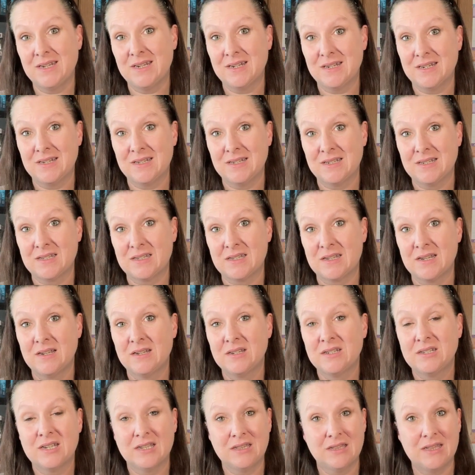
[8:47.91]
it is
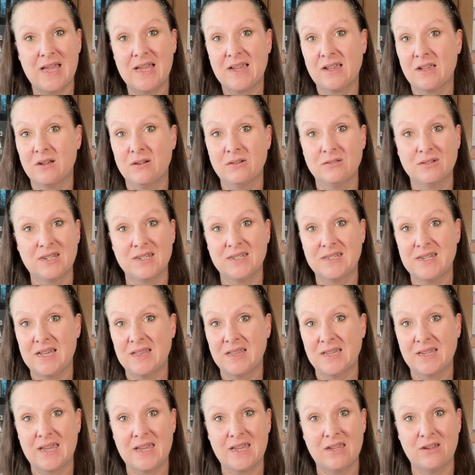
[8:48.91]
to let go, to
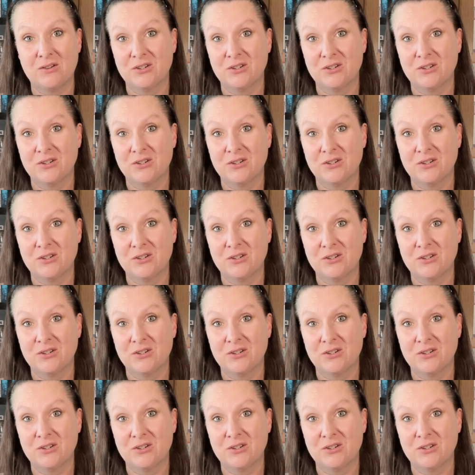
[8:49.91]
delegate,